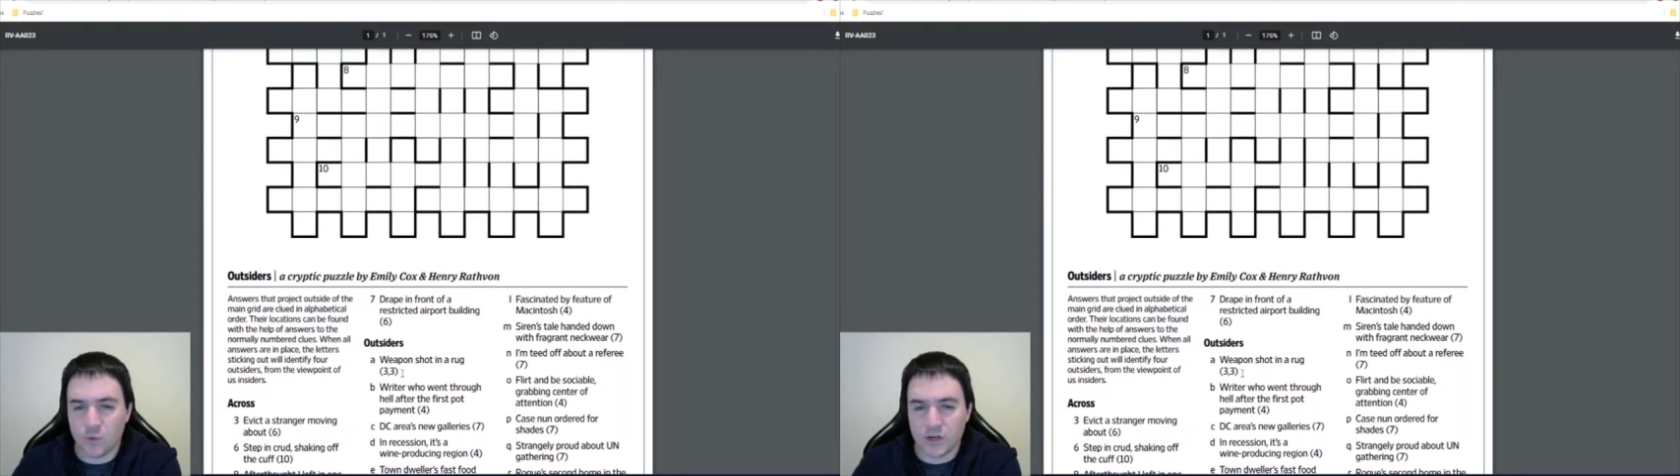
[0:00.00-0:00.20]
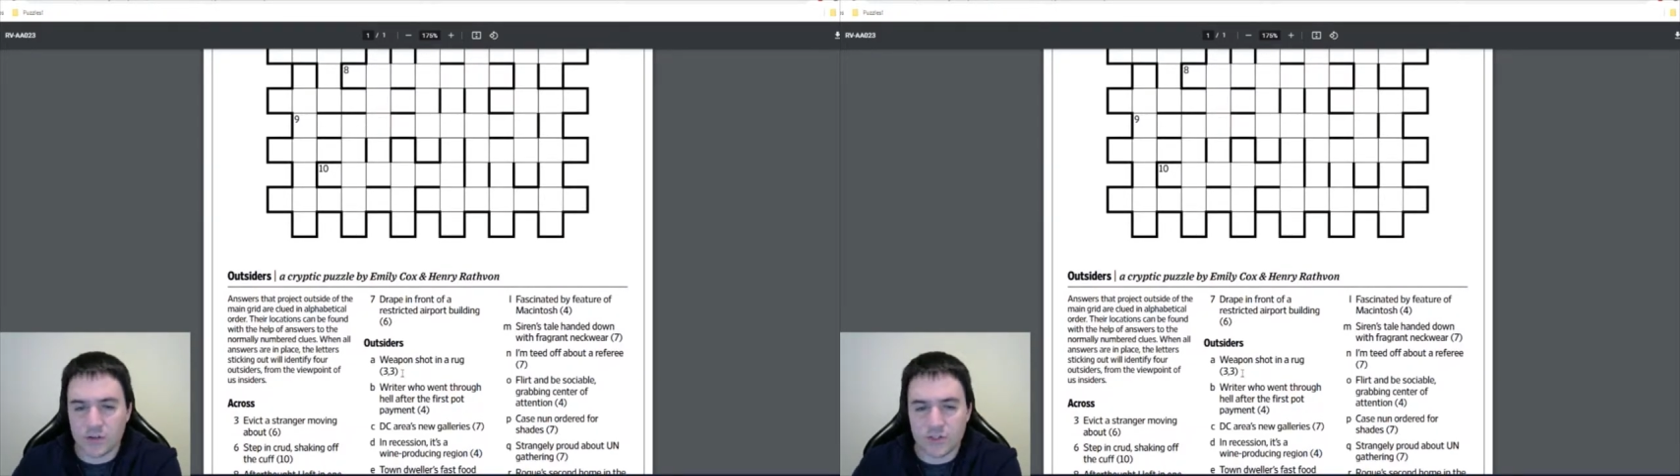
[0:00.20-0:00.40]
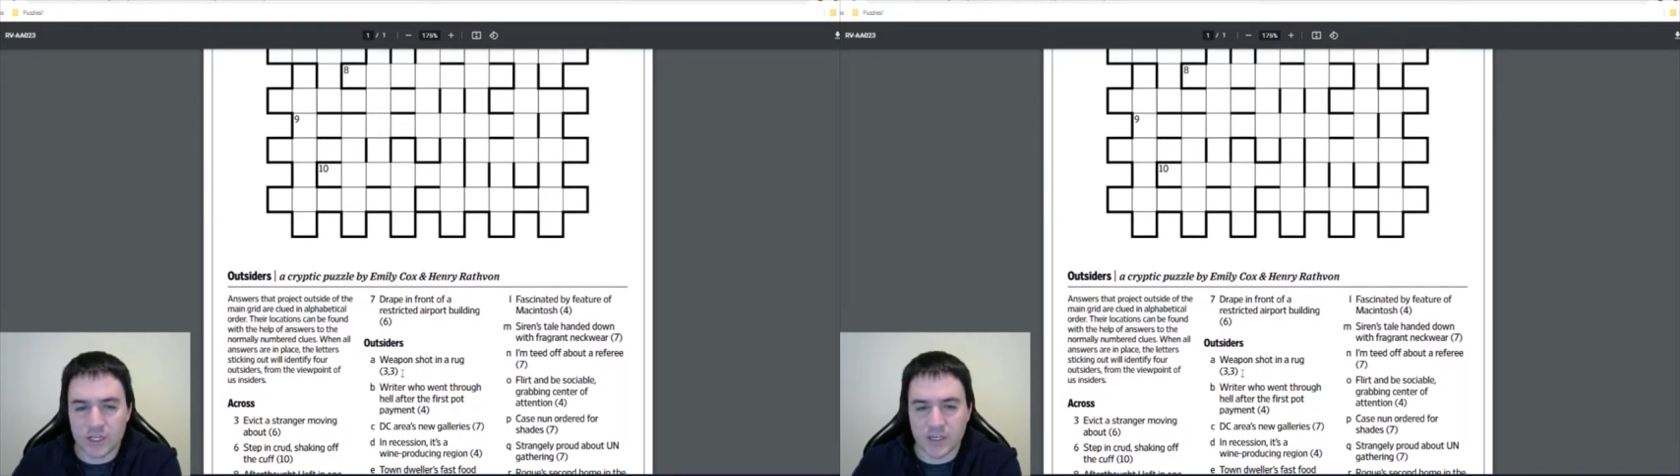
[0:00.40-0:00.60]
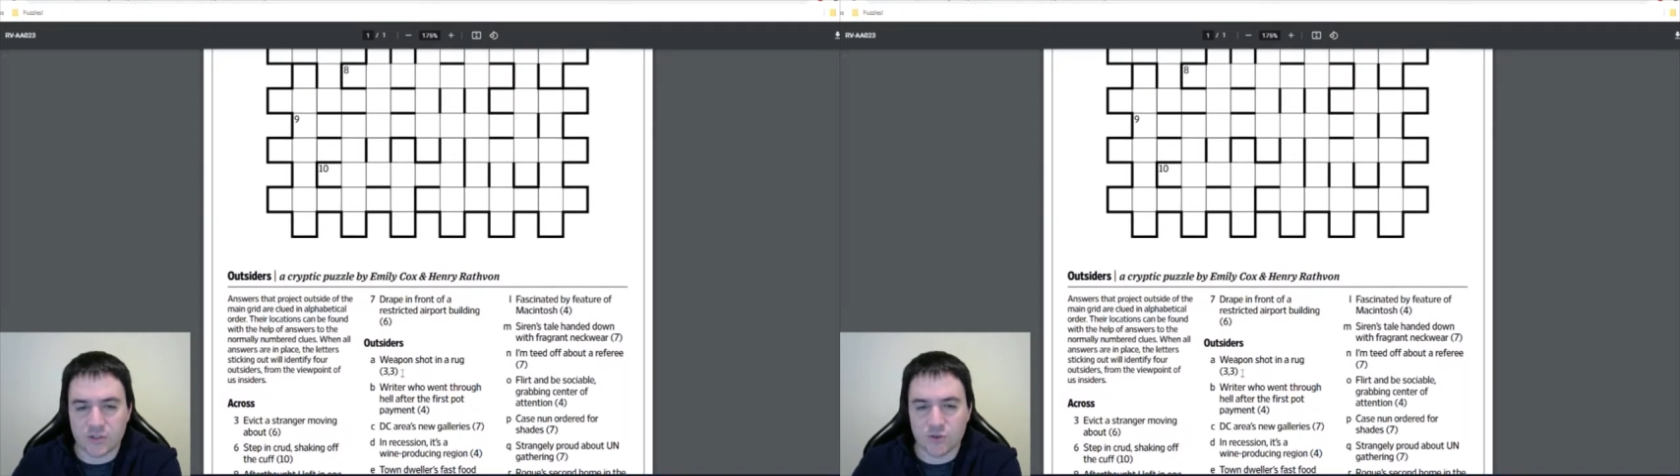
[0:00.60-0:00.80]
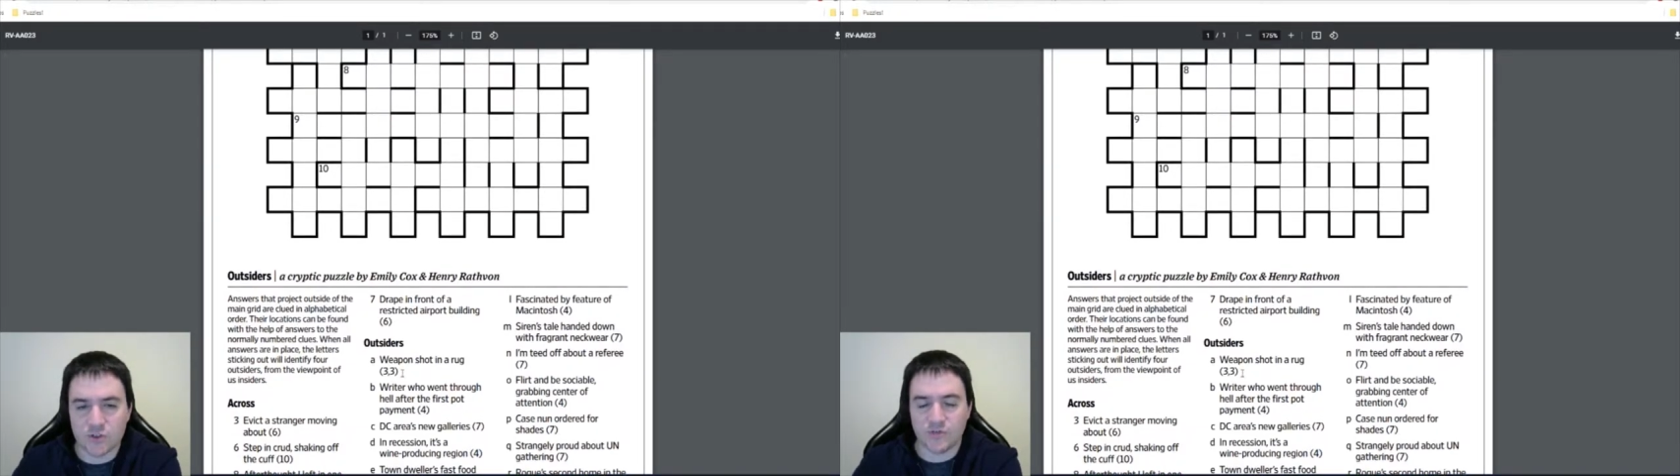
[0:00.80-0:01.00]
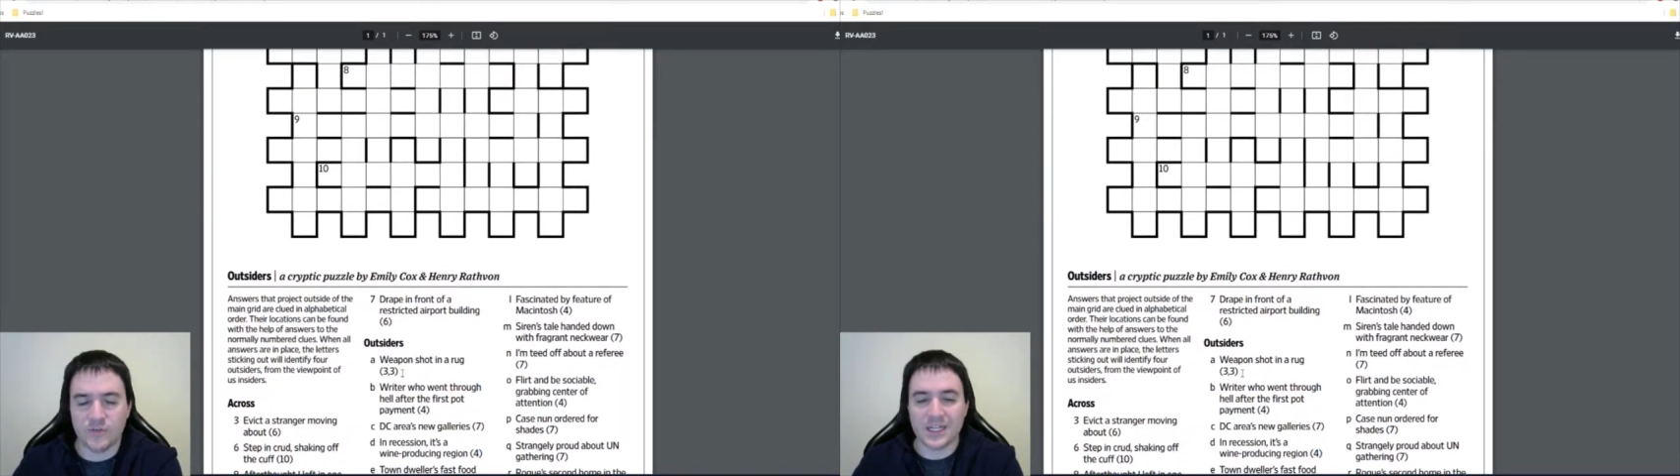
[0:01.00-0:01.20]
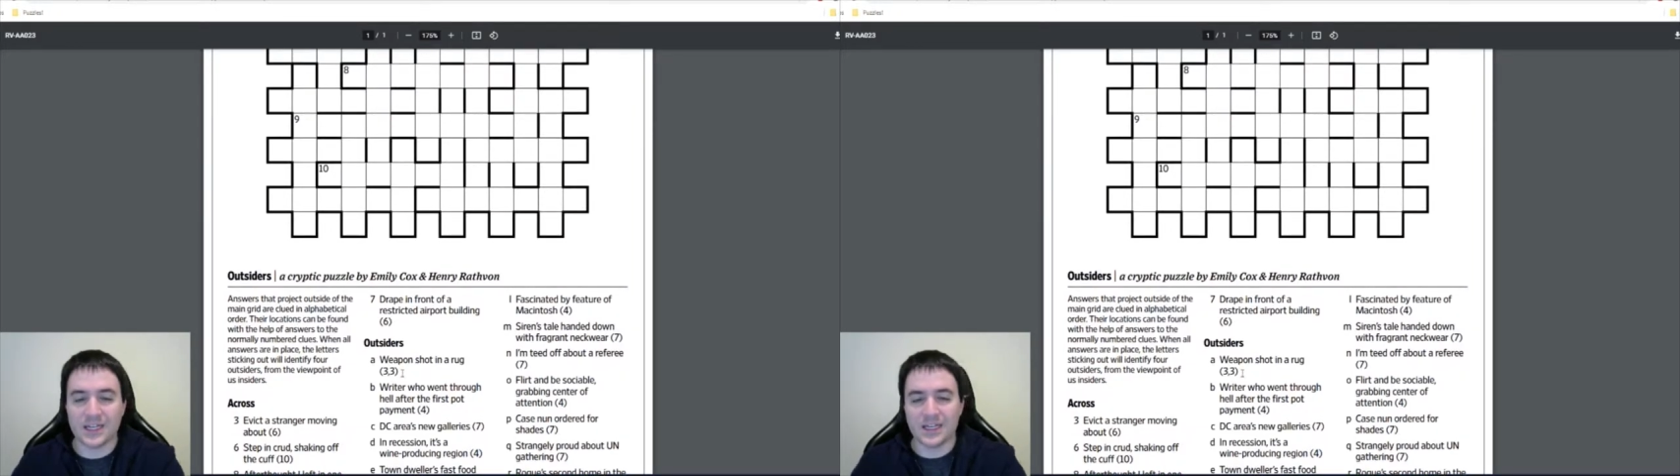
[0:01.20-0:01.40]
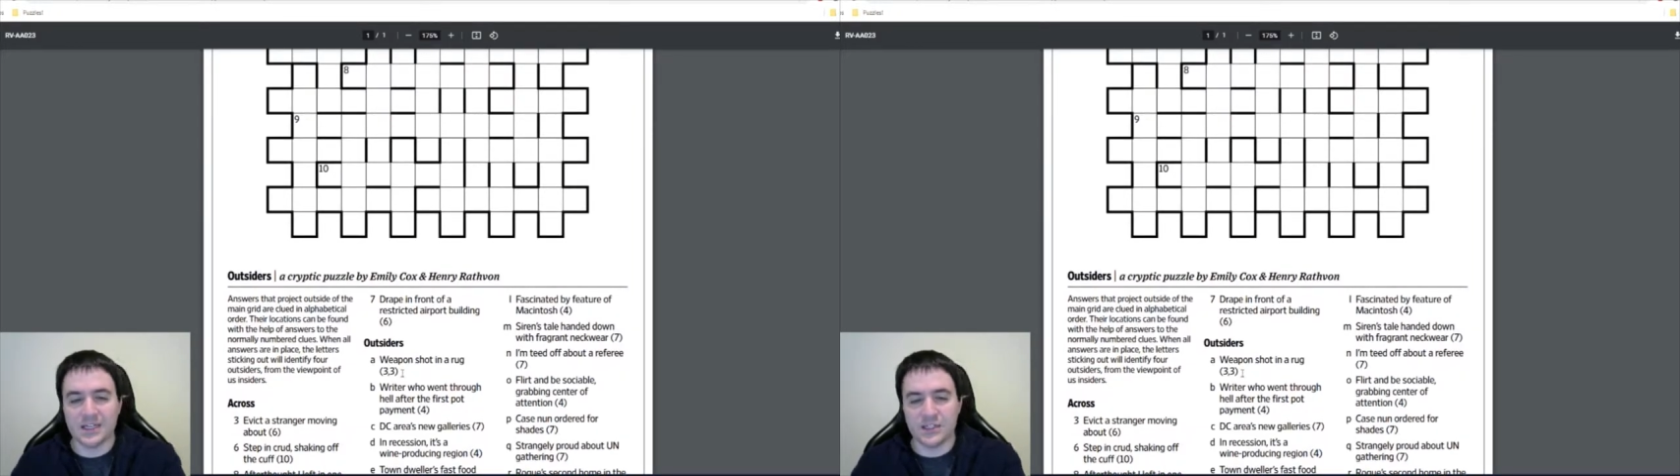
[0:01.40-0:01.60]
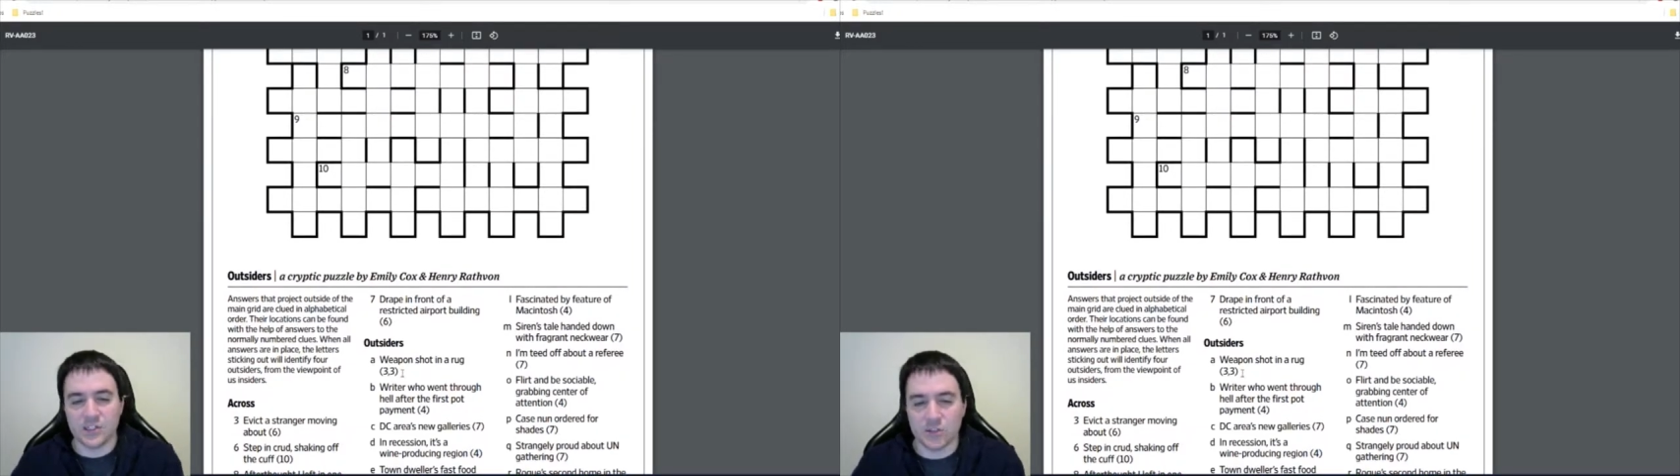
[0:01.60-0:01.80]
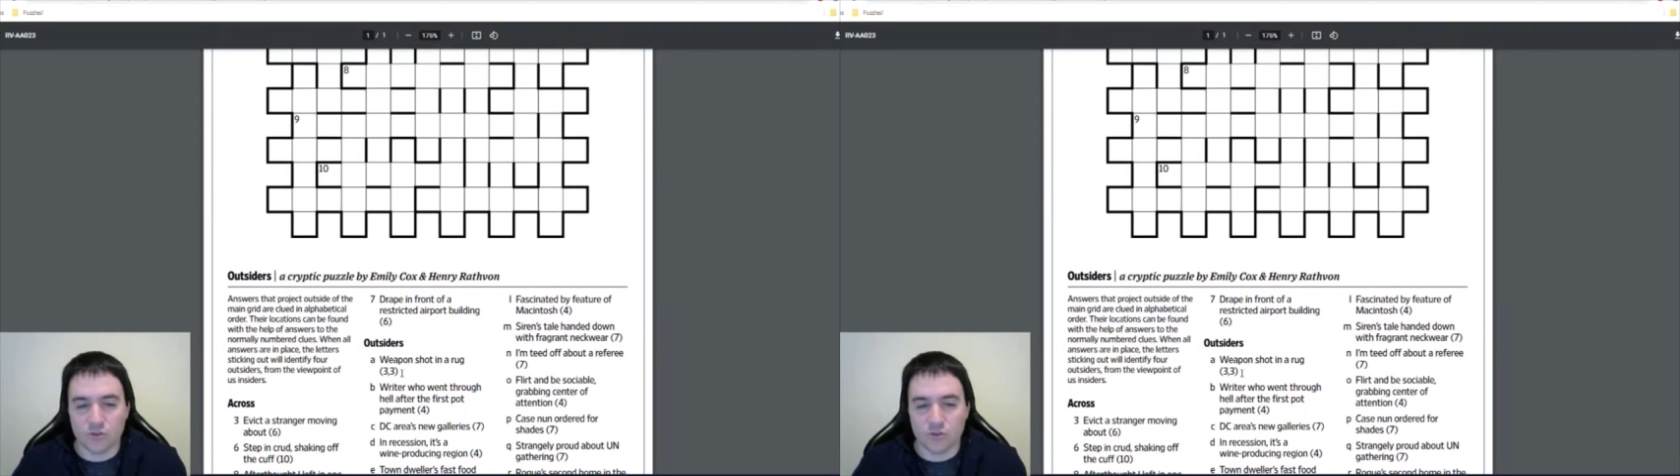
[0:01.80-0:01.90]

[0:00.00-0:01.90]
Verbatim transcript: where those answers fit into